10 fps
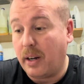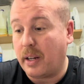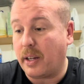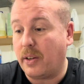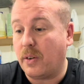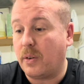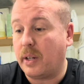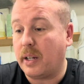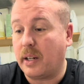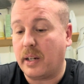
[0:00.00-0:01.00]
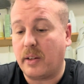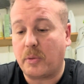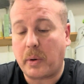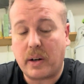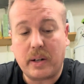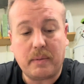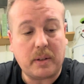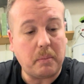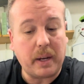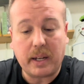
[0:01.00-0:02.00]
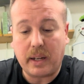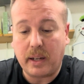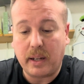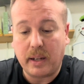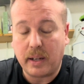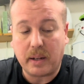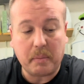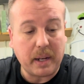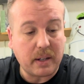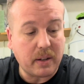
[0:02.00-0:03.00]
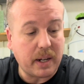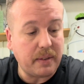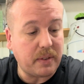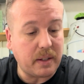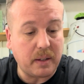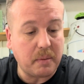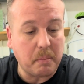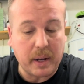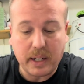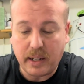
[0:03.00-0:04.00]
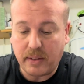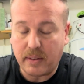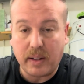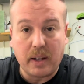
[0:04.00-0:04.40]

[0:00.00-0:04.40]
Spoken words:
It inspired him to make knives and make these